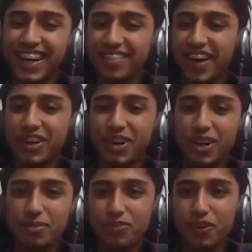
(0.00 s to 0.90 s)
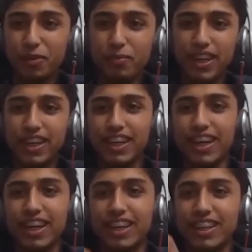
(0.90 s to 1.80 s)
I call him Ferb.
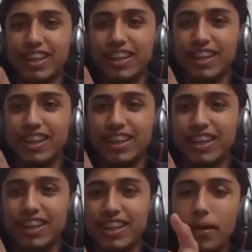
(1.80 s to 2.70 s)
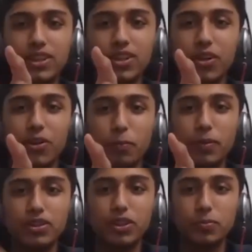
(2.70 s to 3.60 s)
He is based on an
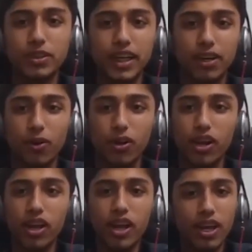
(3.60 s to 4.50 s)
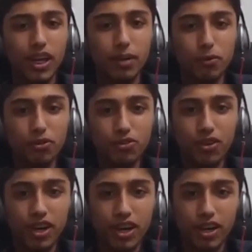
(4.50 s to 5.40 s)
open source project called InMove.
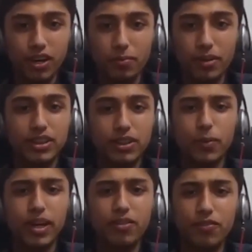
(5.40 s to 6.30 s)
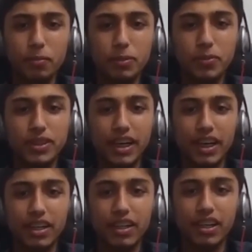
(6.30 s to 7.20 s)
It's a very famous
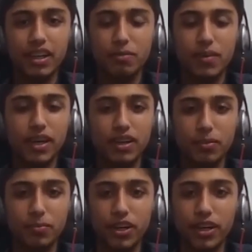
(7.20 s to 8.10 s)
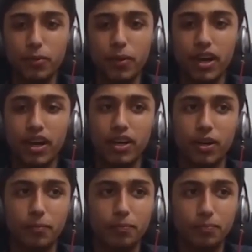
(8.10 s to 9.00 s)
project in the maker community where
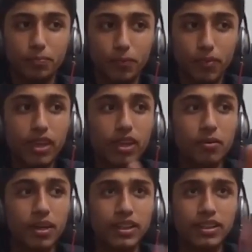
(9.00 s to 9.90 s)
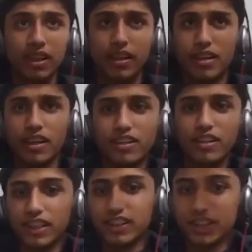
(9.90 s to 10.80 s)
it's literally a